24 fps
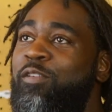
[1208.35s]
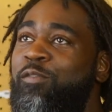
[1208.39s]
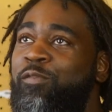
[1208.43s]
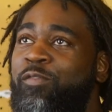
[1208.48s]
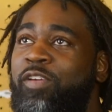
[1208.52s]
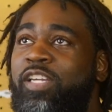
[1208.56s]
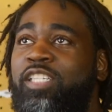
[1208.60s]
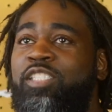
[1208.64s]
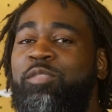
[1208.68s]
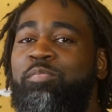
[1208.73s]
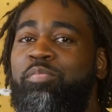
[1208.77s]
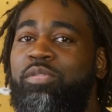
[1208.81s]

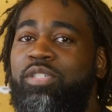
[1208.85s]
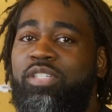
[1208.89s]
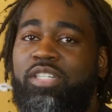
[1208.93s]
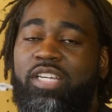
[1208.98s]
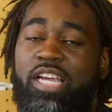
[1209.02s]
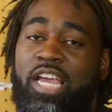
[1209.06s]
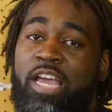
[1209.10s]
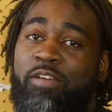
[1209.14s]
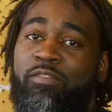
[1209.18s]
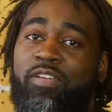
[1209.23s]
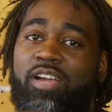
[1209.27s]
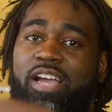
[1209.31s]

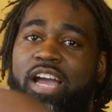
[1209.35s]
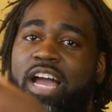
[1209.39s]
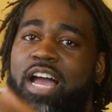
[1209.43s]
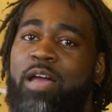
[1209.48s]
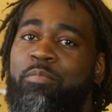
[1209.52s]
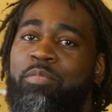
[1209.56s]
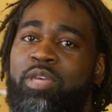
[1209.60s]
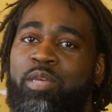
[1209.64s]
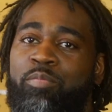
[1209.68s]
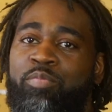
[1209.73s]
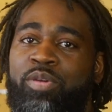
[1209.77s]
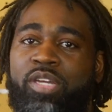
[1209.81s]
Facebook, I have a
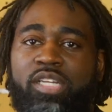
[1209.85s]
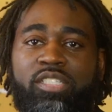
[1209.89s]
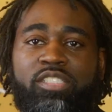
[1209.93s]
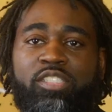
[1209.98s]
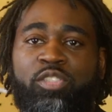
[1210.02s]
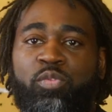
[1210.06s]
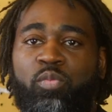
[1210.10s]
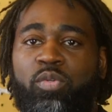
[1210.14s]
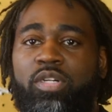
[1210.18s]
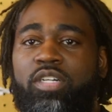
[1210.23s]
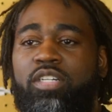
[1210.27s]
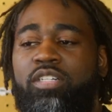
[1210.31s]
God Made page
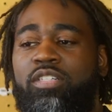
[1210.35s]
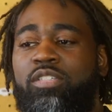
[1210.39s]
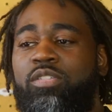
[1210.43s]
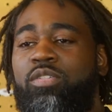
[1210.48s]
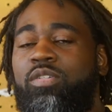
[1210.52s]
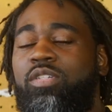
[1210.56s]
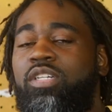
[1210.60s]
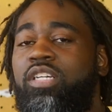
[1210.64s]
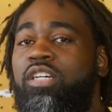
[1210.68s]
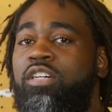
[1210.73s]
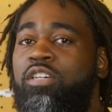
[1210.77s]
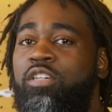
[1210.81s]
as
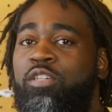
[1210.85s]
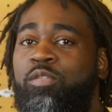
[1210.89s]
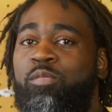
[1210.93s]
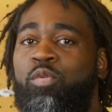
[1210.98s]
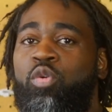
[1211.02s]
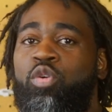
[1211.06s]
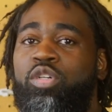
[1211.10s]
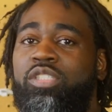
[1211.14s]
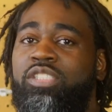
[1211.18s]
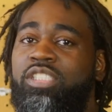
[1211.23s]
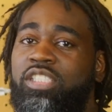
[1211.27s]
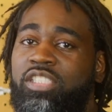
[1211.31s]
well. Um,
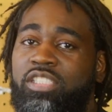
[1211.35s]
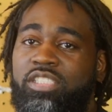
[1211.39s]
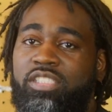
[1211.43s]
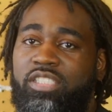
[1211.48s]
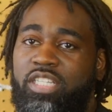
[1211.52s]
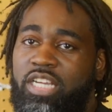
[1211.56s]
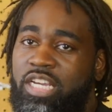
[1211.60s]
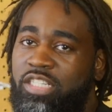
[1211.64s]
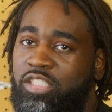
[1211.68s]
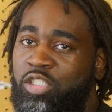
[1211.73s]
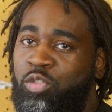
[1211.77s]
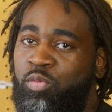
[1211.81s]
Ortiz
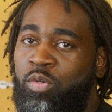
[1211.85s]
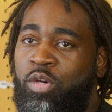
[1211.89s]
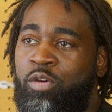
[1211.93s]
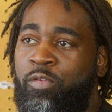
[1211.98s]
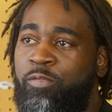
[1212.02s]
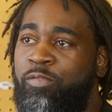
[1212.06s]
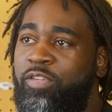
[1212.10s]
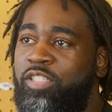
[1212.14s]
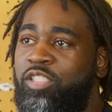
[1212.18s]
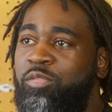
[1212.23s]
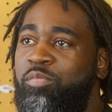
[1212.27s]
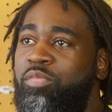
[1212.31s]
Chaz as well
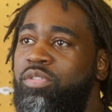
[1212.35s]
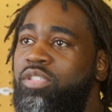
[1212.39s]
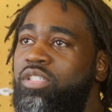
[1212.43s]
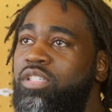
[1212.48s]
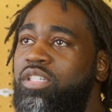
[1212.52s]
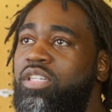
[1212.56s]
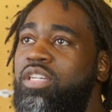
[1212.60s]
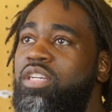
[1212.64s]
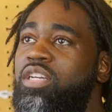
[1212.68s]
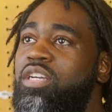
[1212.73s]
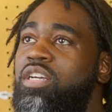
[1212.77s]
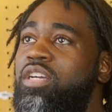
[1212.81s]
on
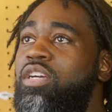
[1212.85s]
Facebook.